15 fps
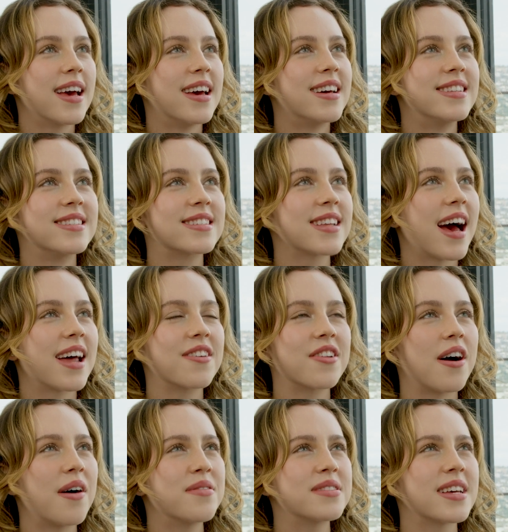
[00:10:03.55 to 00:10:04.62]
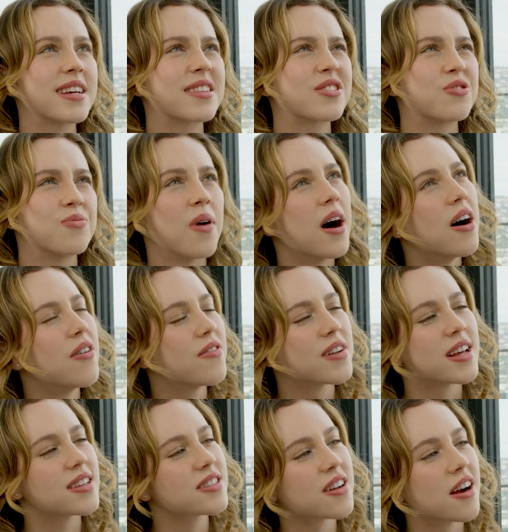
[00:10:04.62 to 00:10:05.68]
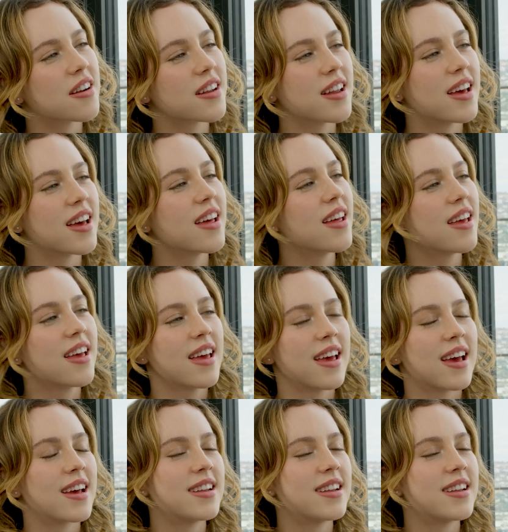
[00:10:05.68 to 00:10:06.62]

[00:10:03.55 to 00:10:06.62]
And I don't know, I was like twelve when I started it. Yeah.